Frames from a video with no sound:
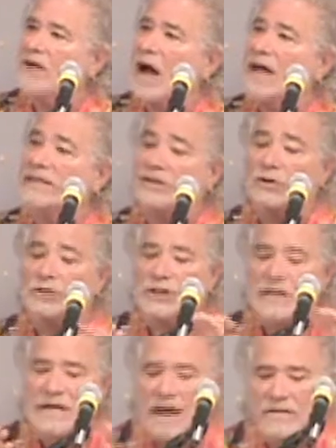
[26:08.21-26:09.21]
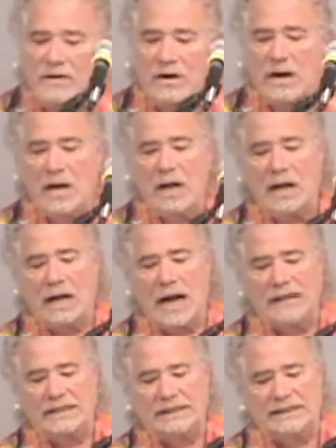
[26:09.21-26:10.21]
he died, so she never
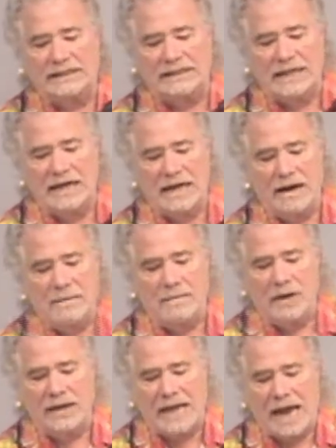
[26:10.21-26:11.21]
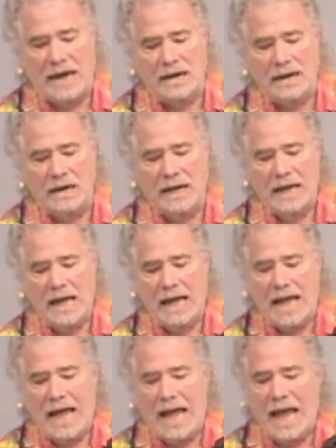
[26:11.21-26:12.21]
got to see him again.
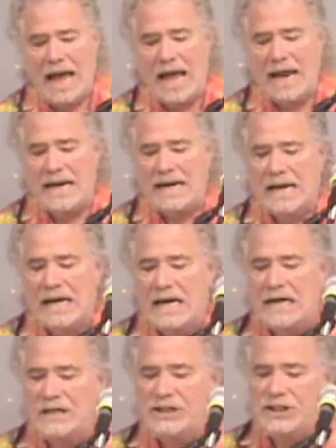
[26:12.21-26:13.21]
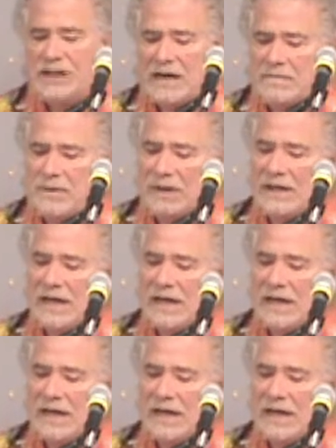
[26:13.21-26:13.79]
And she